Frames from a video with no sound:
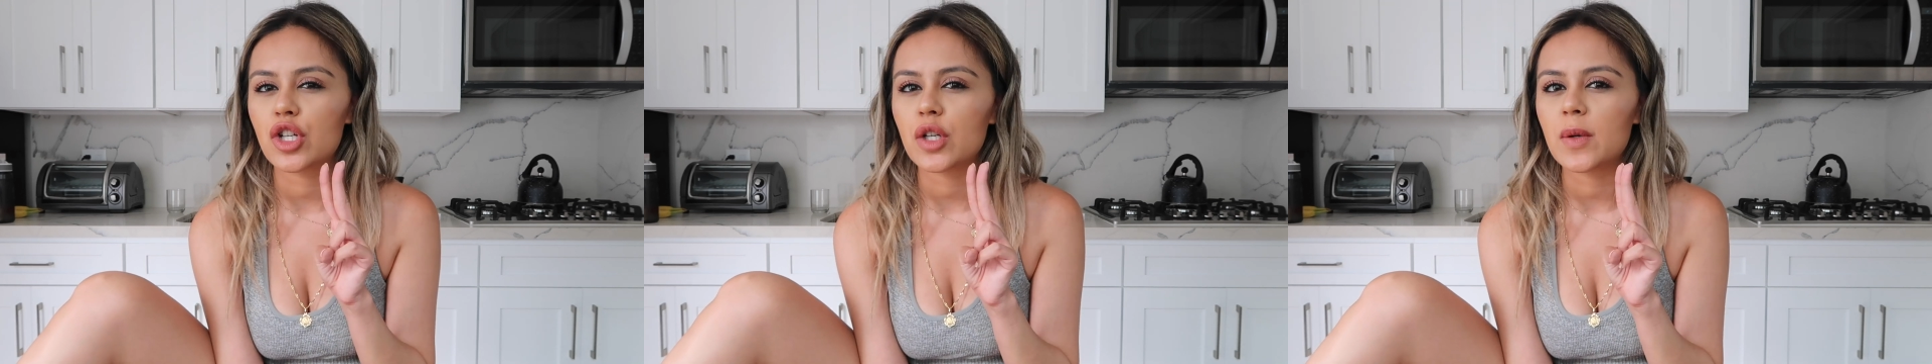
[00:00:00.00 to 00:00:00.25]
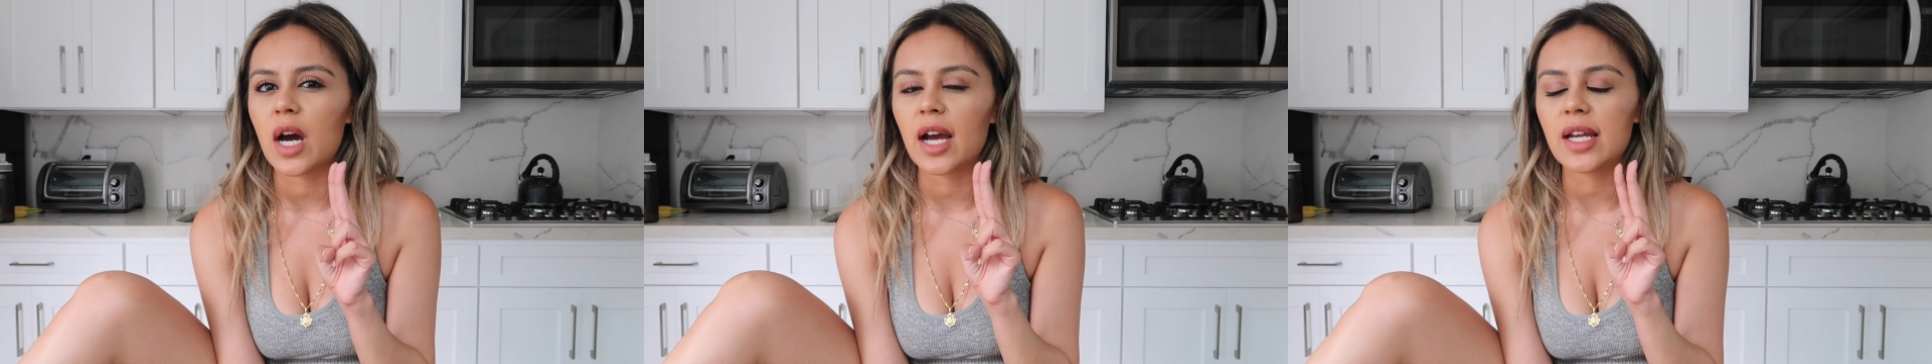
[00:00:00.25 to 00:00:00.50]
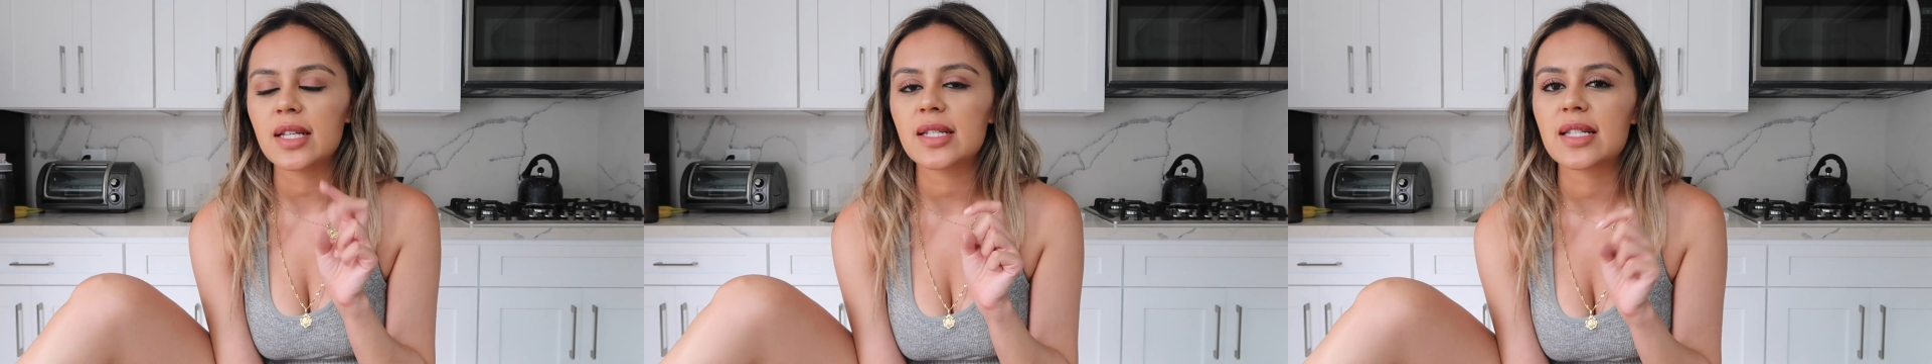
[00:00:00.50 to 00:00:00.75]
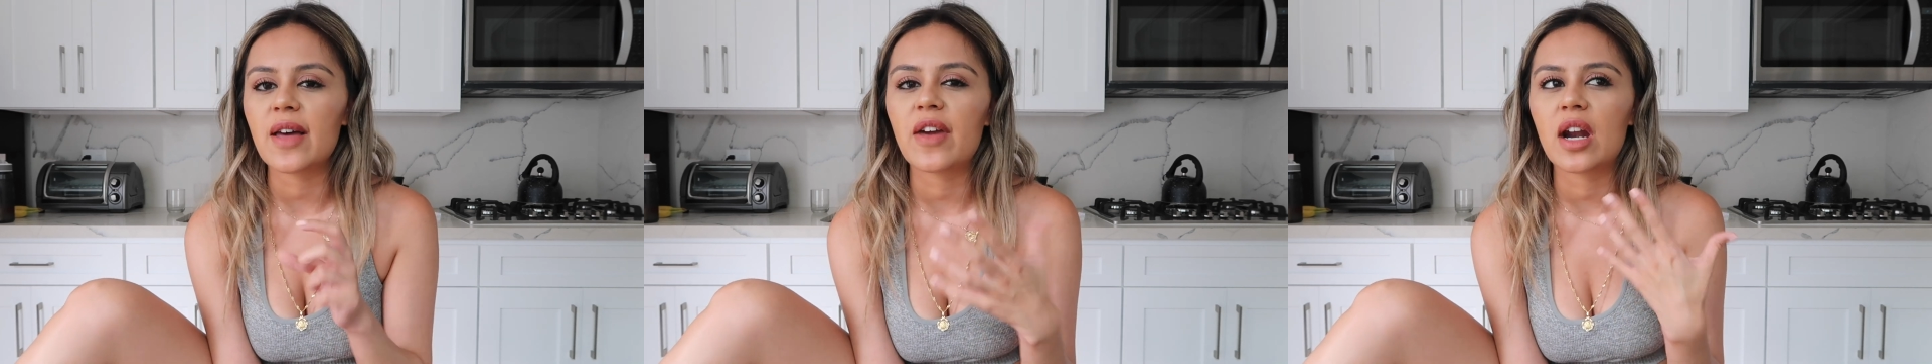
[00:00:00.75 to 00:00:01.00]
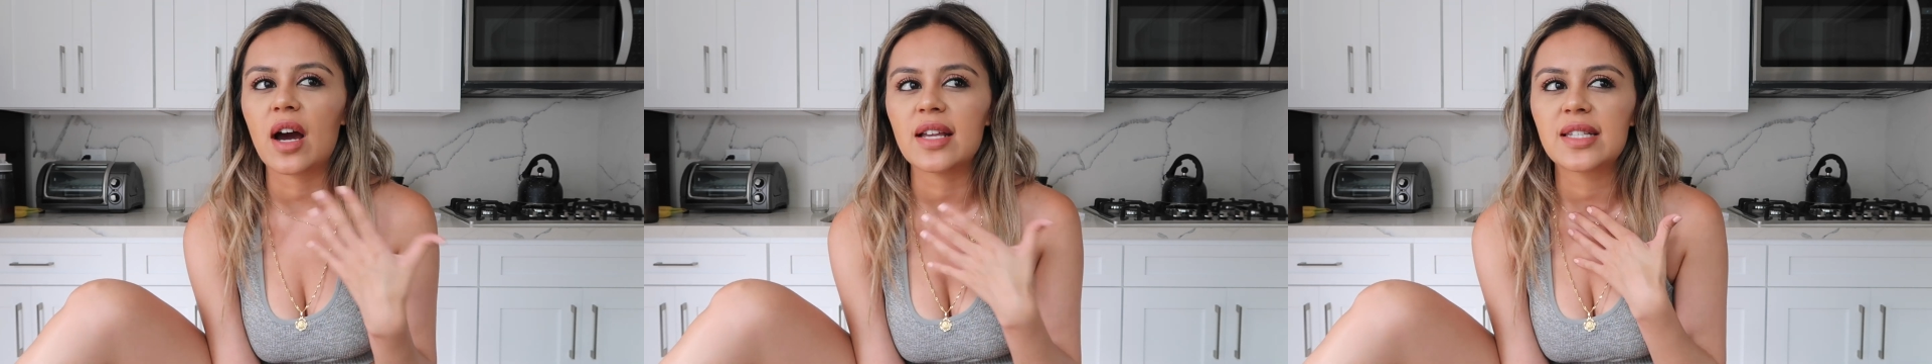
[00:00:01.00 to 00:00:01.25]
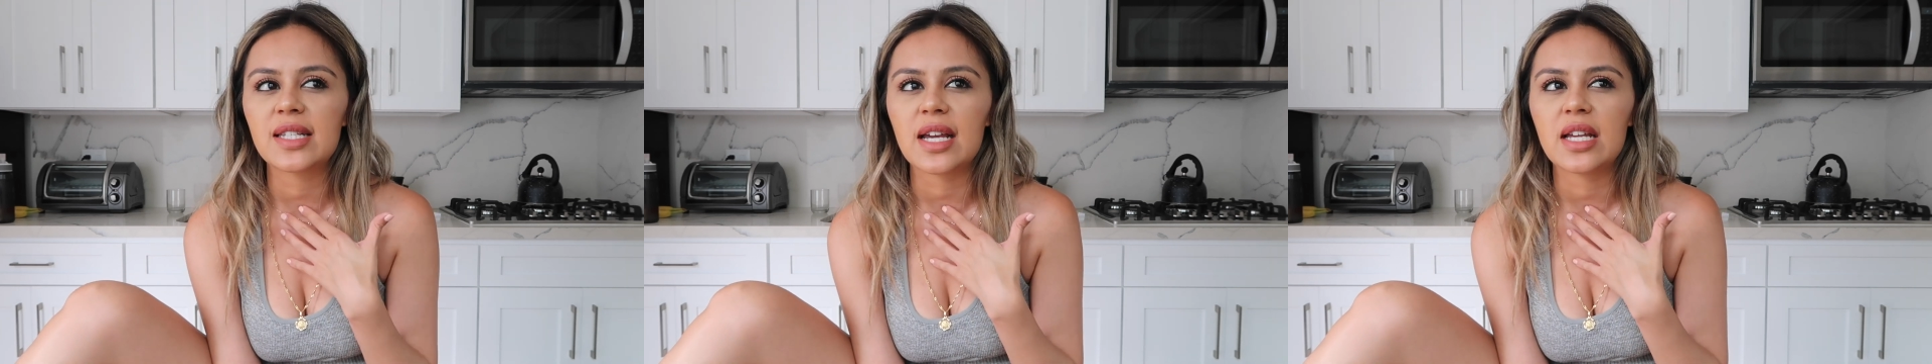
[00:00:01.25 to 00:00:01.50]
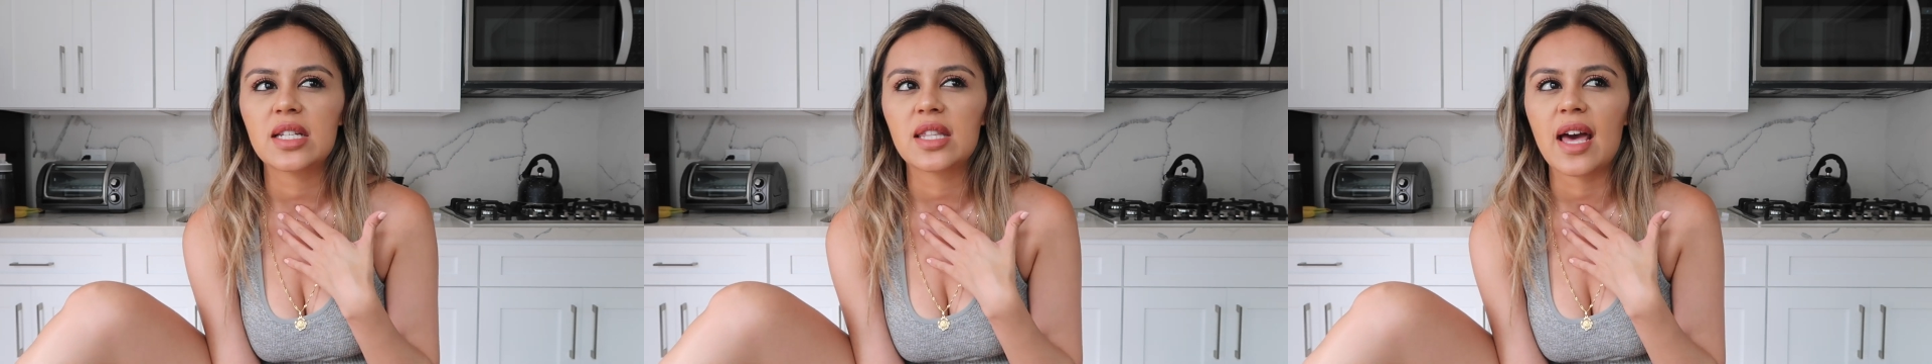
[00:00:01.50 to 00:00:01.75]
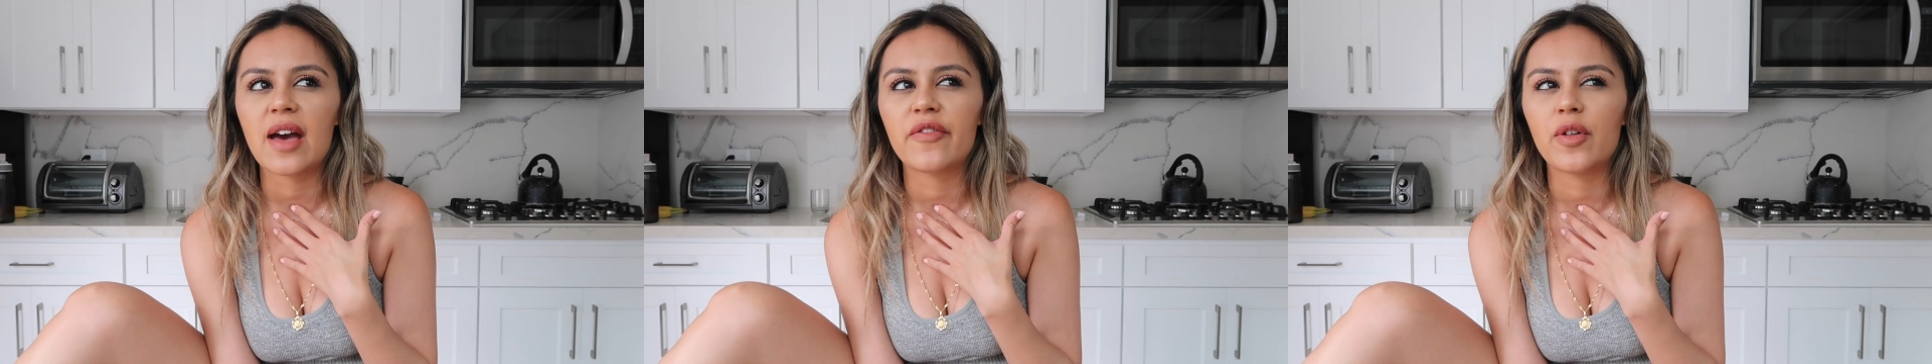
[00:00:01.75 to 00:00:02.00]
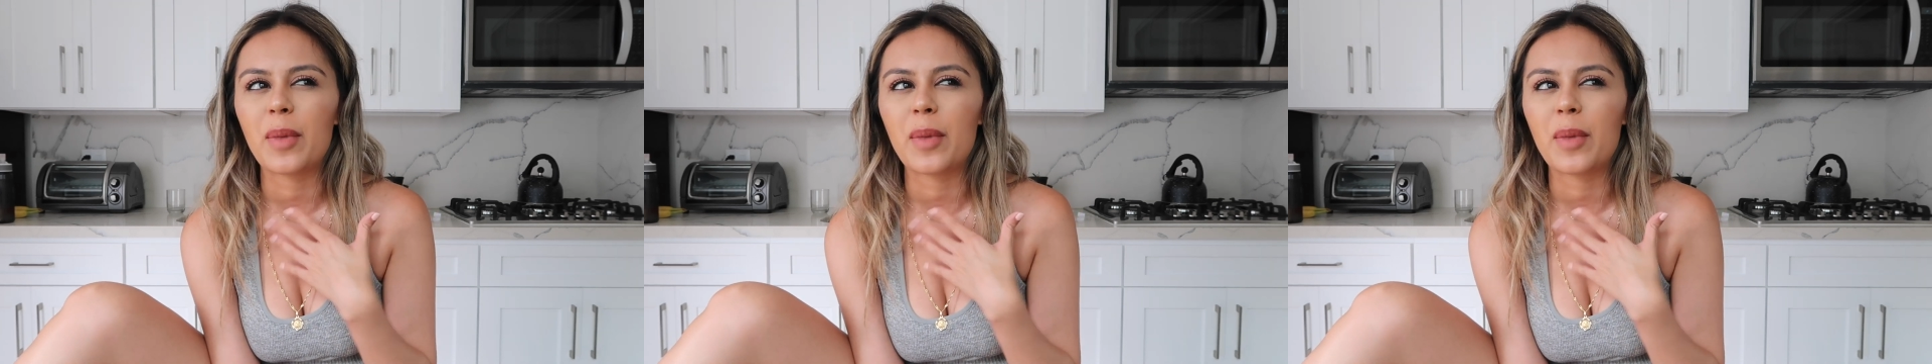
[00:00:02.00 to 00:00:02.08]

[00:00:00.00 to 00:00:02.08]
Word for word: for two nights and then I stayed there